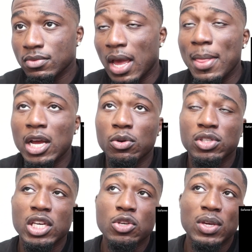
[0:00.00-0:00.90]
I'm not going to
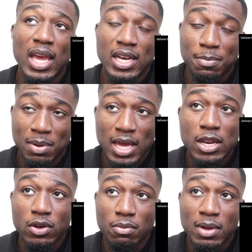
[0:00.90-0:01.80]
say you can't
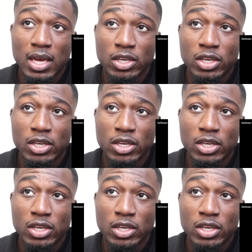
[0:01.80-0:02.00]
depend on a man